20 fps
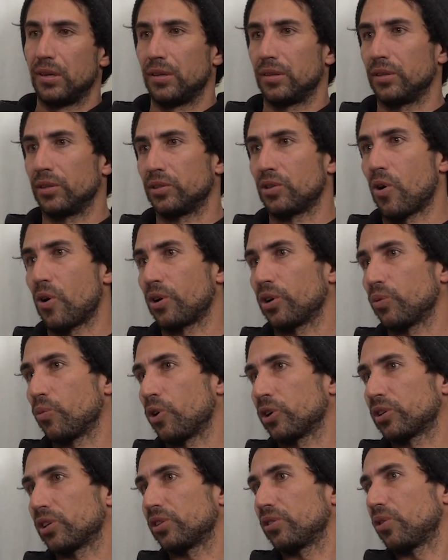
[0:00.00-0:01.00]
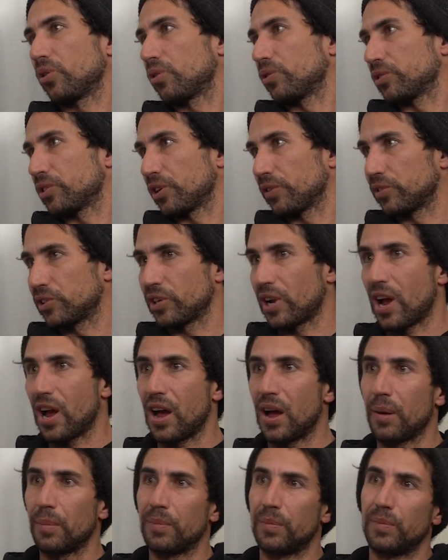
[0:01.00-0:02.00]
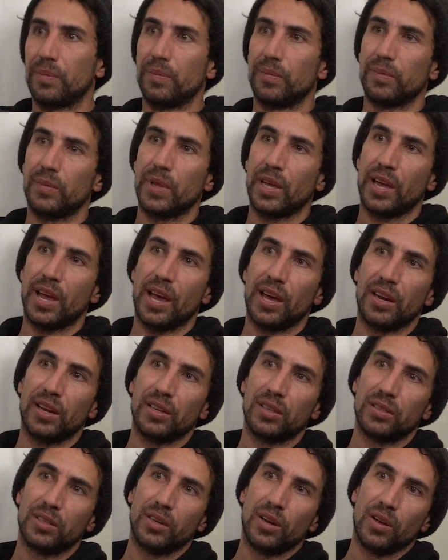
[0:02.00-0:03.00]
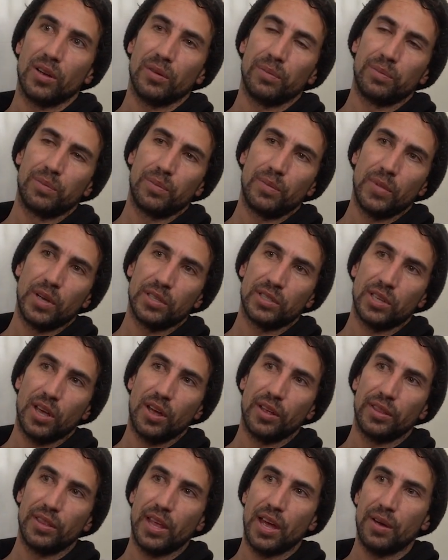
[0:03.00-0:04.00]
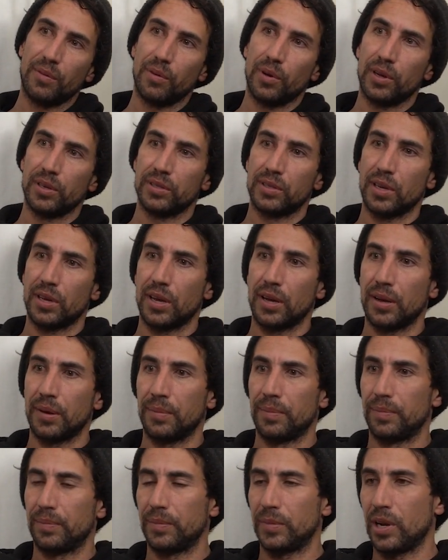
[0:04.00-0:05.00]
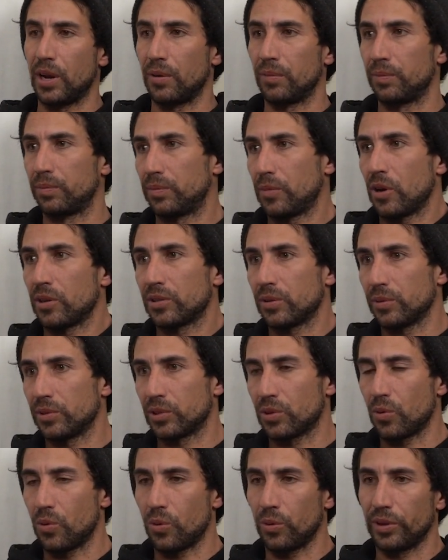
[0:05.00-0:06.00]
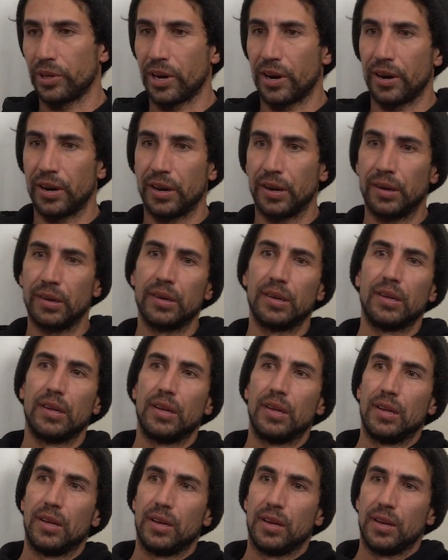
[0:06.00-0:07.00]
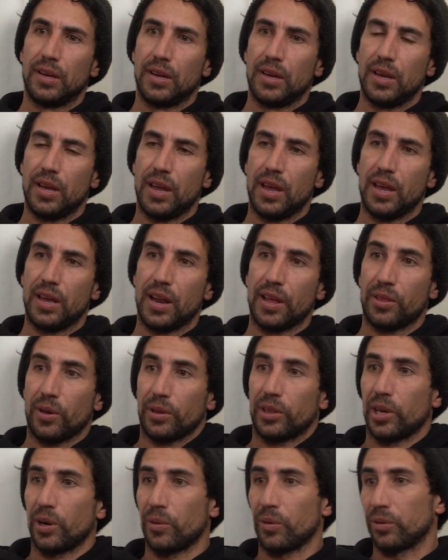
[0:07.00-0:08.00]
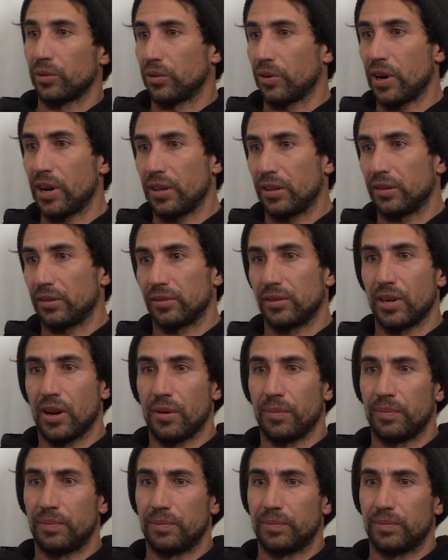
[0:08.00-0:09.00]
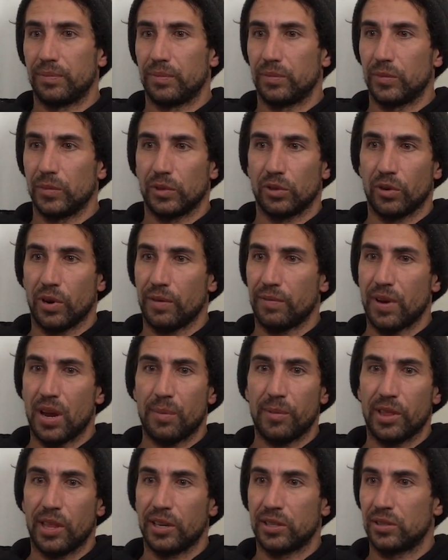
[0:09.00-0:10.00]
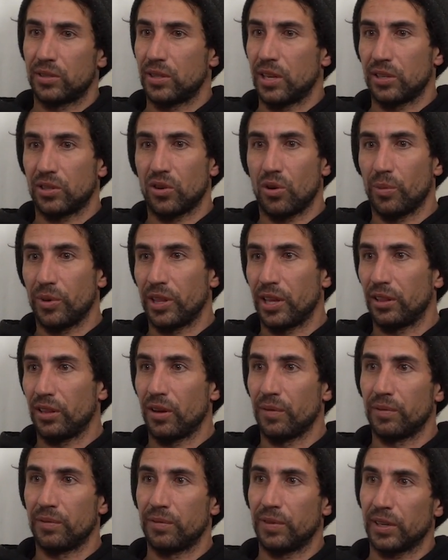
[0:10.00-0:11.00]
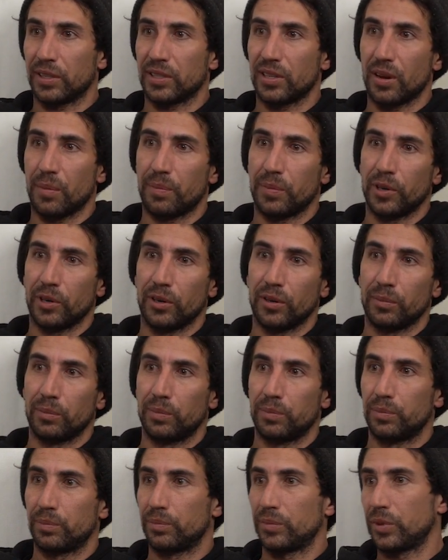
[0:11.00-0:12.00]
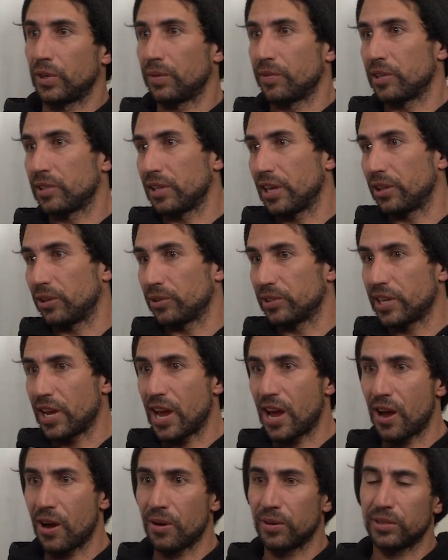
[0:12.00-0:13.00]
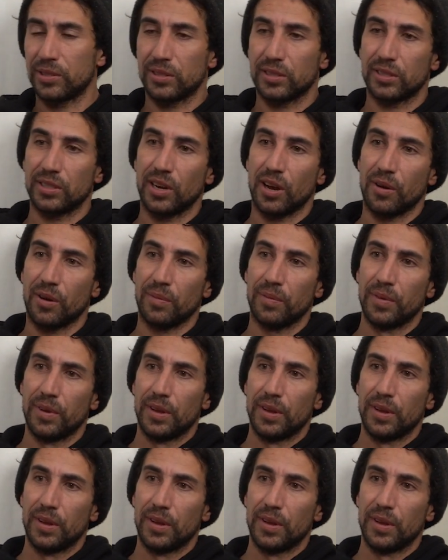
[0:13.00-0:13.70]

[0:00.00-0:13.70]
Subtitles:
Their daughter worked at the local surf shop. They had a son that was, also in school in the area. And I thought they were great, great family. They told me they loved fixing up their previous landlord's house. The